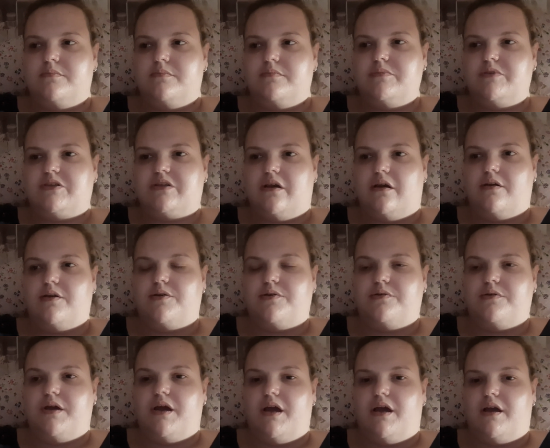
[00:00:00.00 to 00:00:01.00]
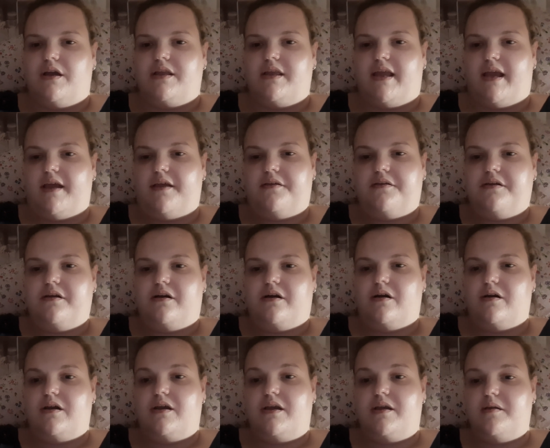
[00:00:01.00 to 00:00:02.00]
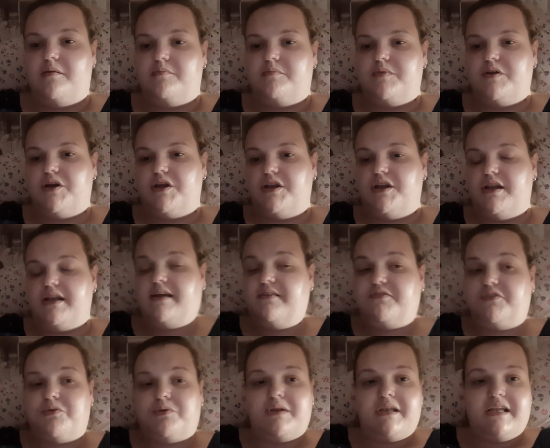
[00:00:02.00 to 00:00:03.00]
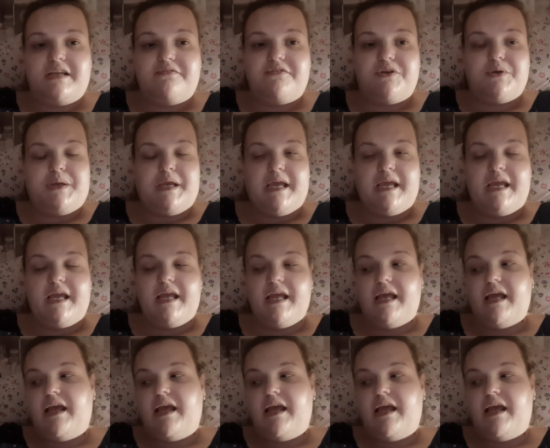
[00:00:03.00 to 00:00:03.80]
So yeah, I am going to love you and leave you here,